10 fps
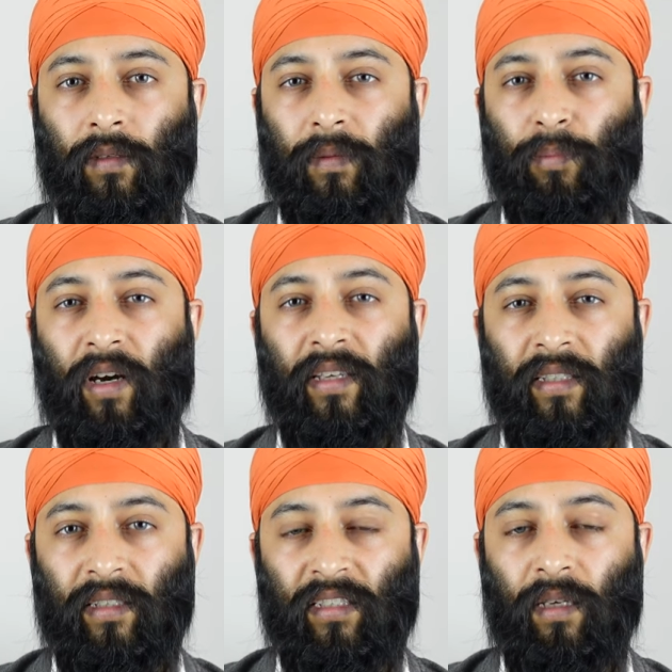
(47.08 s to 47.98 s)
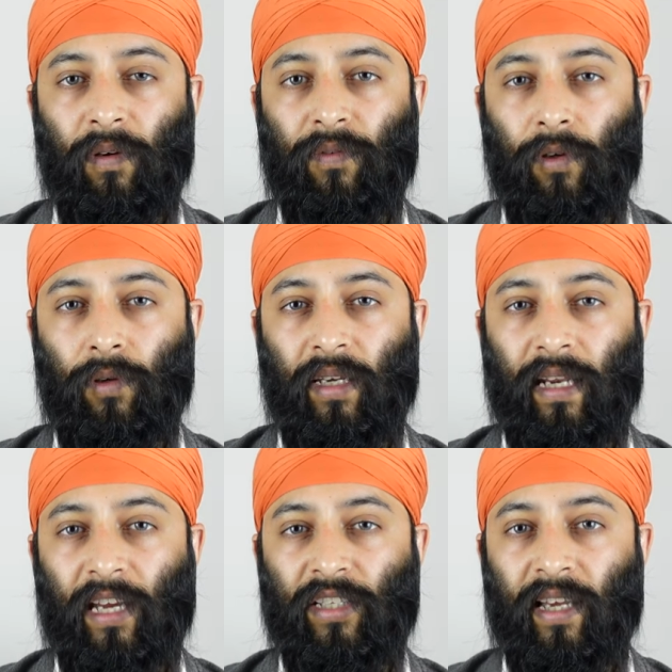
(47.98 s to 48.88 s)
Surprising to some of you, it
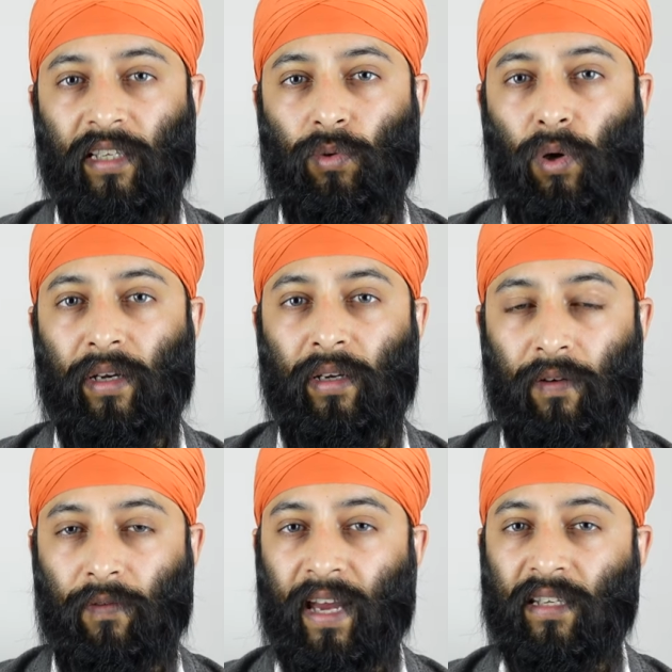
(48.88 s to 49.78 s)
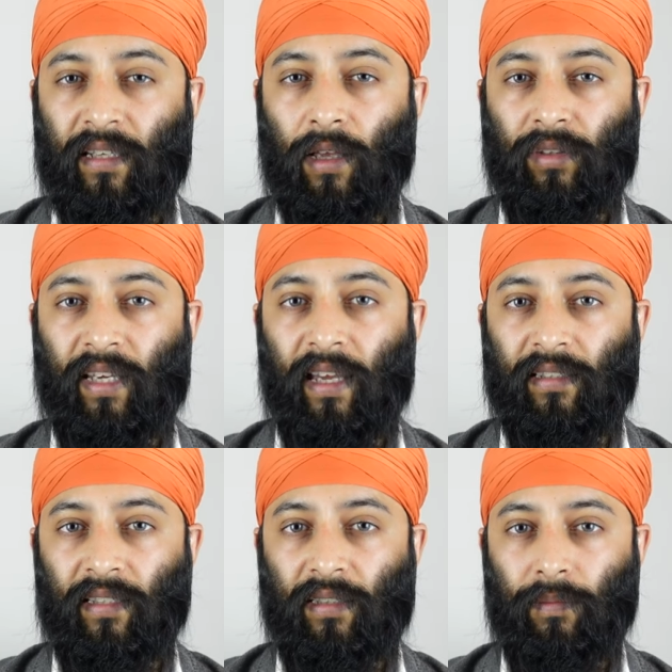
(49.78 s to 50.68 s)
actually has quite an advanced healthcare
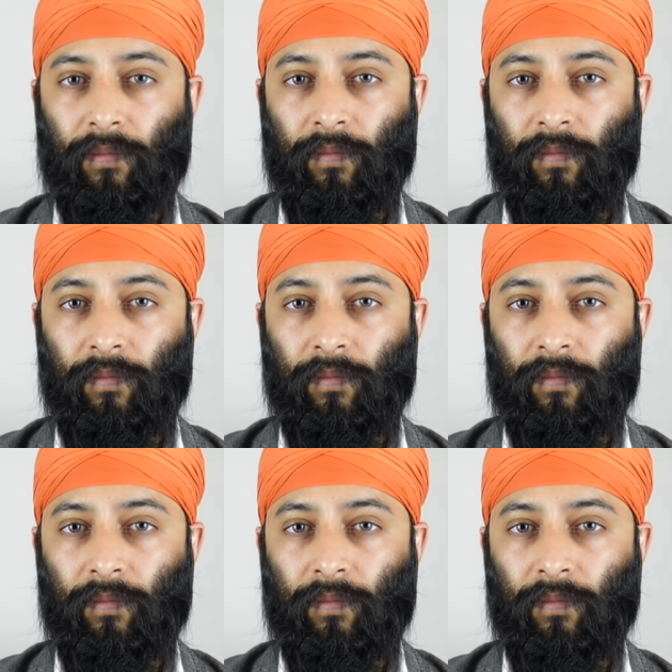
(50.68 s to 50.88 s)
system,